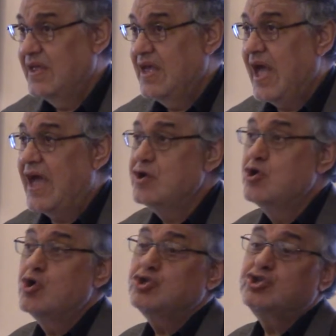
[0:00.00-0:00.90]

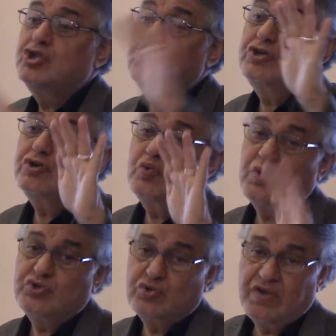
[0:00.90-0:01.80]
children whatsoever he
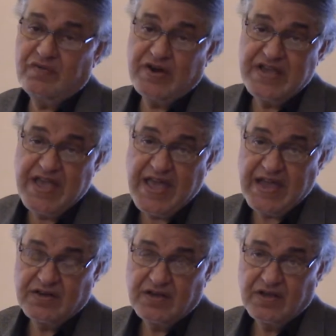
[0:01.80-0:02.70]
had from
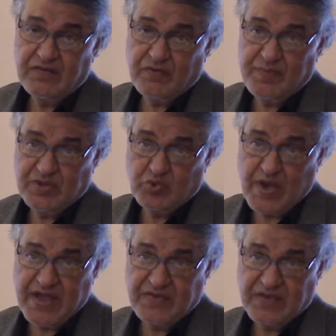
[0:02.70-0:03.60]
his wife
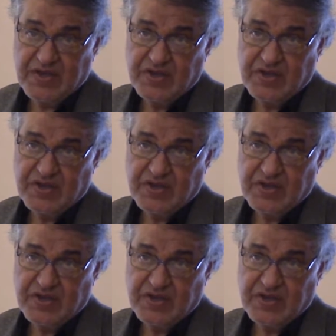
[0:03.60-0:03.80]
Sarah.